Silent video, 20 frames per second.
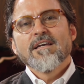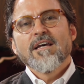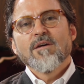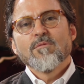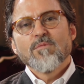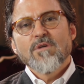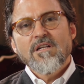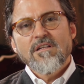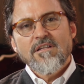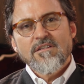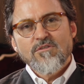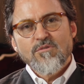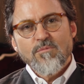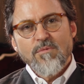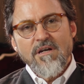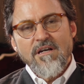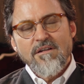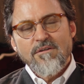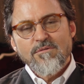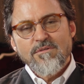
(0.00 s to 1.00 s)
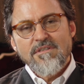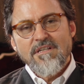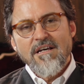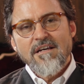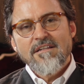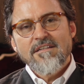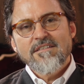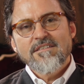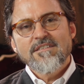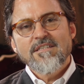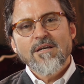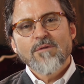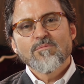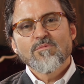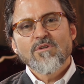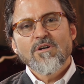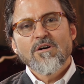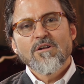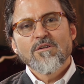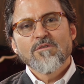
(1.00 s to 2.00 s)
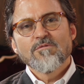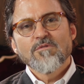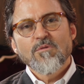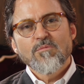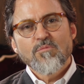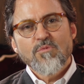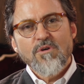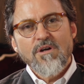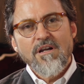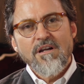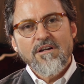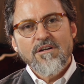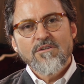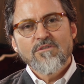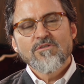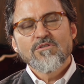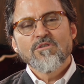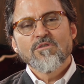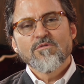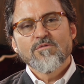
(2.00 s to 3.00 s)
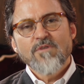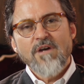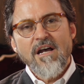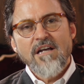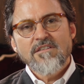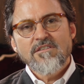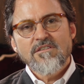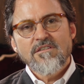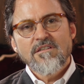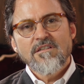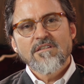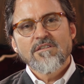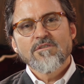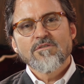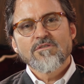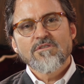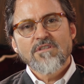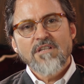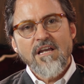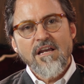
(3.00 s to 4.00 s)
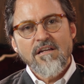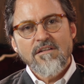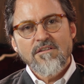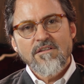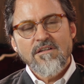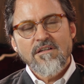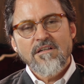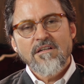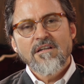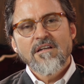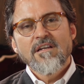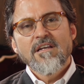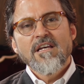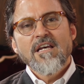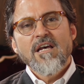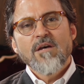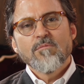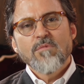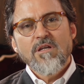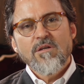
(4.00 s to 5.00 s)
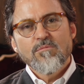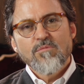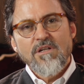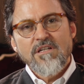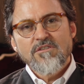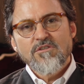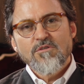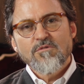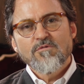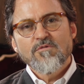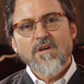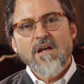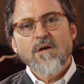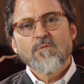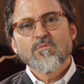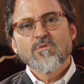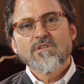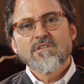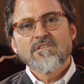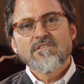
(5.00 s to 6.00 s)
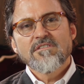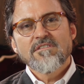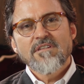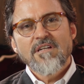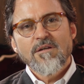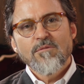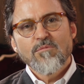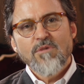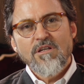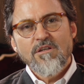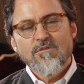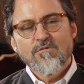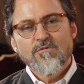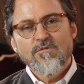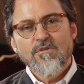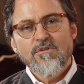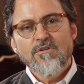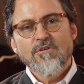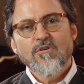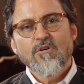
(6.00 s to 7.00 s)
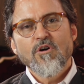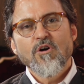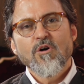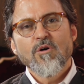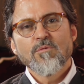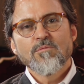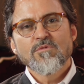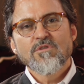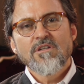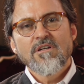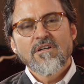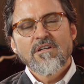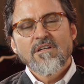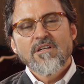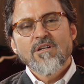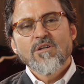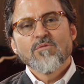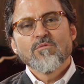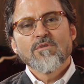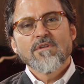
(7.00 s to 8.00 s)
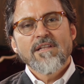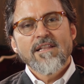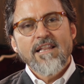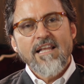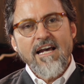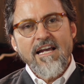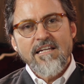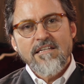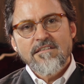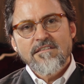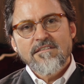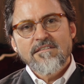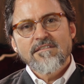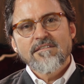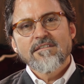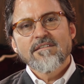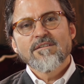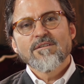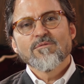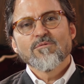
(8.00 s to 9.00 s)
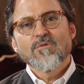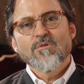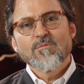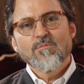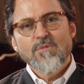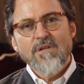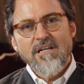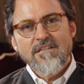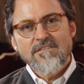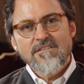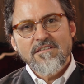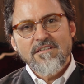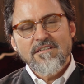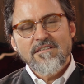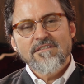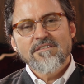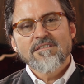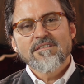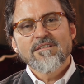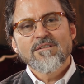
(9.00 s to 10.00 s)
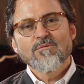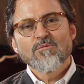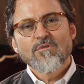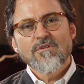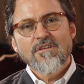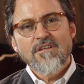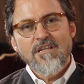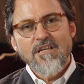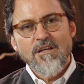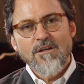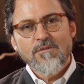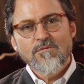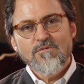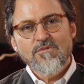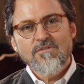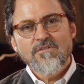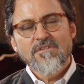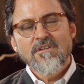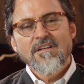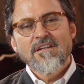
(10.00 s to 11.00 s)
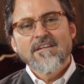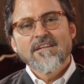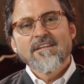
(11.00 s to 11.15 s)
And may Allah subhanahu wa ta'ala accept all of your prayers, your fasting, your standing, and may He bless your families, and may He fill your homes with light, with blessings, with gifts,